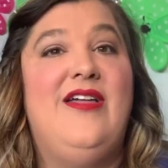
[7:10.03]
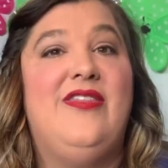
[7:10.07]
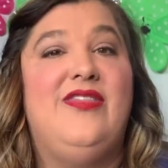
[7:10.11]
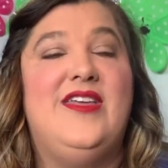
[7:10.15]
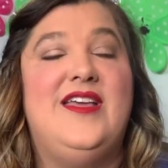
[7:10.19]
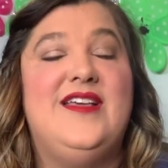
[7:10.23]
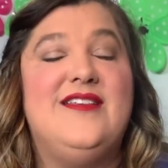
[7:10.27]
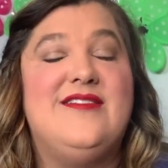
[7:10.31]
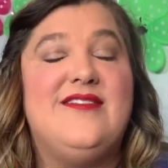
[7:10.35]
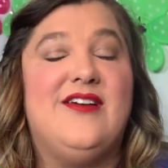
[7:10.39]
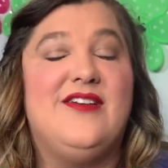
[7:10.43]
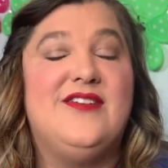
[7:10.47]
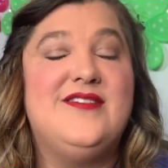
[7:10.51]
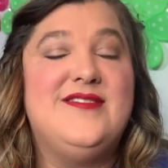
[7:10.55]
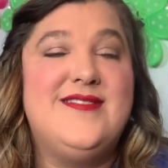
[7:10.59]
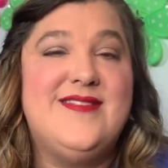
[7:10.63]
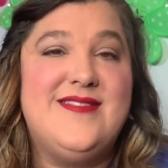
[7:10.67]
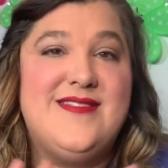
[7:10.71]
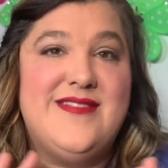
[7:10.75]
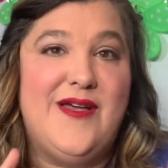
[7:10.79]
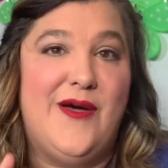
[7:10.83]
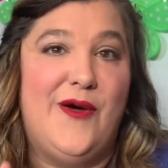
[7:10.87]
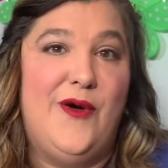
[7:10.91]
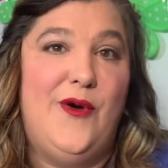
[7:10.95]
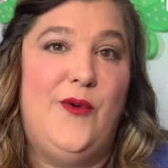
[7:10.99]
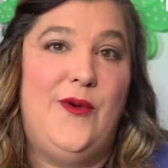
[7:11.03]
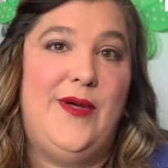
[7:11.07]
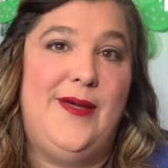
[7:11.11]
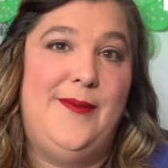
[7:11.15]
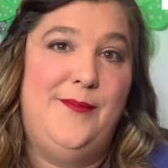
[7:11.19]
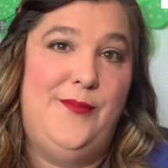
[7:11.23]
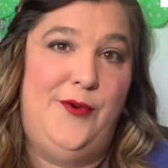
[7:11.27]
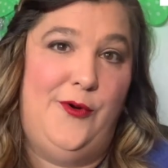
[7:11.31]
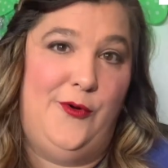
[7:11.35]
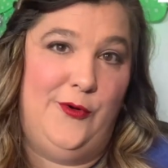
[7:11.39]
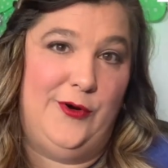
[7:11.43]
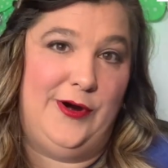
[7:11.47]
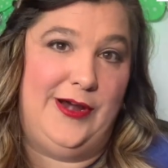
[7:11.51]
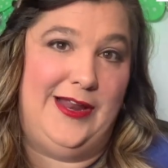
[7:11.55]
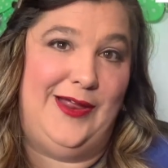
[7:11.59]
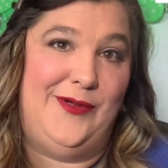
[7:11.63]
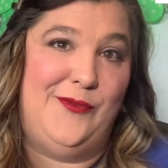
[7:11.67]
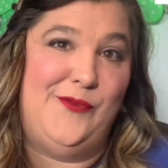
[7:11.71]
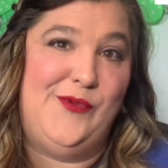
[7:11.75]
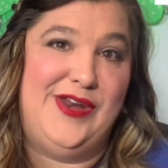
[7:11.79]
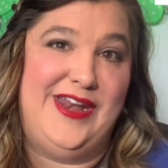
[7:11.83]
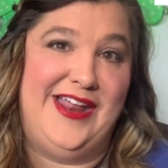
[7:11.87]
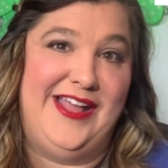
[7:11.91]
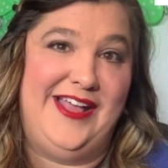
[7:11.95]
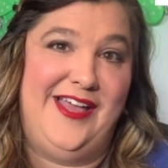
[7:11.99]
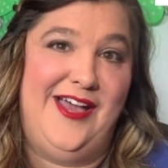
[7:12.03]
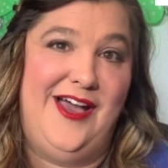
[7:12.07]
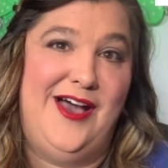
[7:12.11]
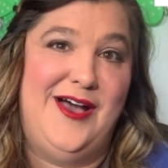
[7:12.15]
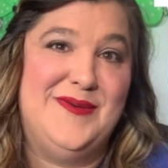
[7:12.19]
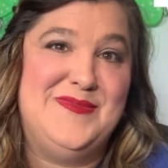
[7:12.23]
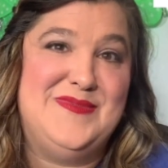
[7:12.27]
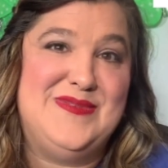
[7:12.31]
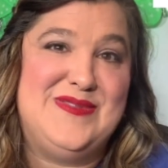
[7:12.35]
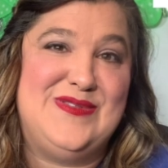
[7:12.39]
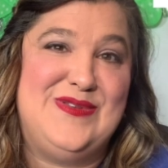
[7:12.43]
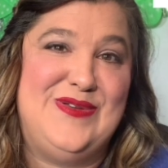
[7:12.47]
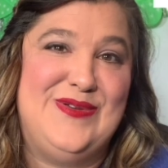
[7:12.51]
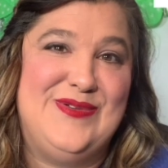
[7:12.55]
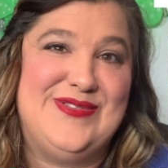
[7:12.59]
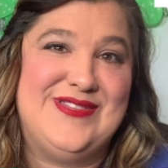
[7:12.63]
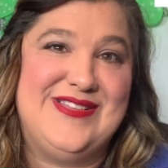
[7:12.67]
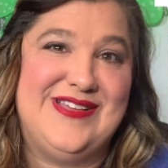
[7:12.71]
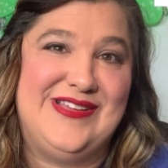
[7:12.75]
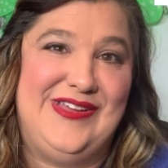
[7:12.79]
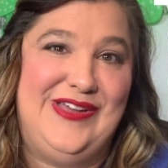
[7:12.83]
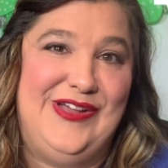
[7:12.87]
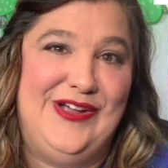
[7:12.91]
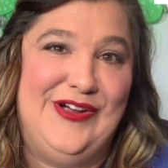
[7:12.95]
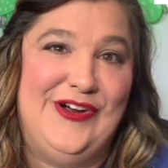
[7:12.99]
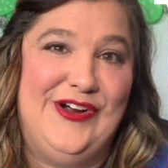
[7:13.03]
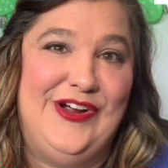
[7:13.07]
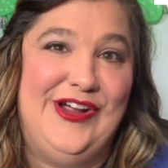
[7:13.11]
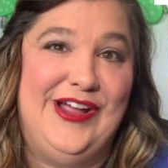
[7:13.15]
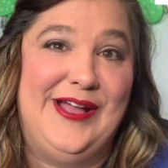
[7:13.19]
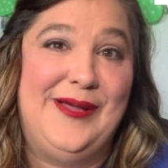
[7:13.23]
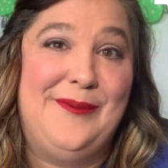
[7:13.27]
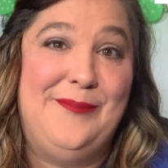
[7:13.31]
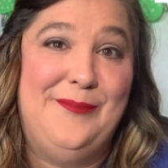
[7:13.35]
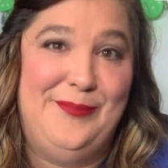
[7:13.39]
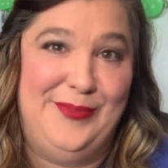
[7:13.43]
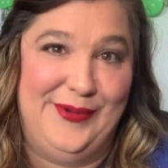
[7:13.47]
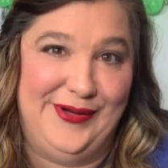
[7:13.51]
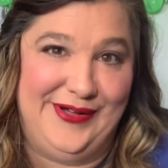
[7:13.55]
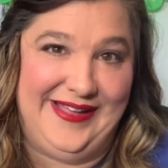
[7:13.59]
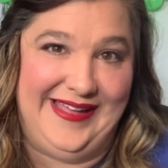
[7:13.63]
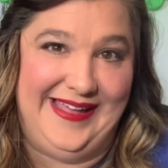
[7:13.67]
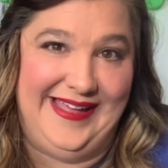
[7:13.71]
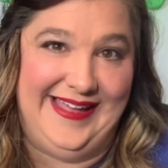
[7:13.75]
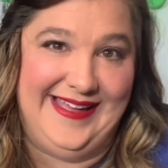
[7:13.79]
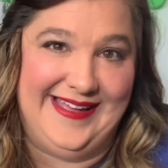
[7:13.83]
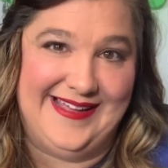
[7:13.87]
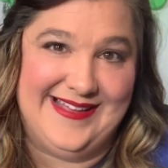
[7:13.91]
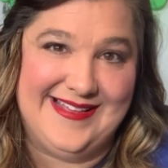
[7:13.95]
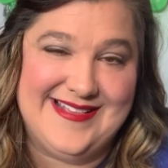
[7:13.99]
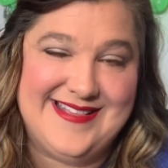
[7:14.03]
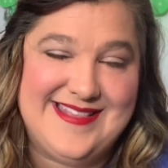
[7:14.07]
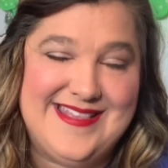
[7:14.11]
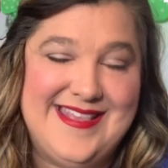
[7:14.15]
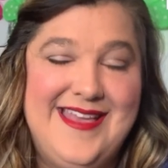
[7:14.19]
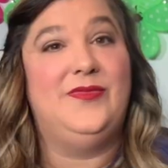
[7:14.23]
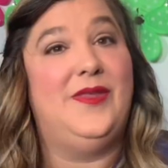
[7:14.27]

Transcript: These are so important when it comes to securing bookings.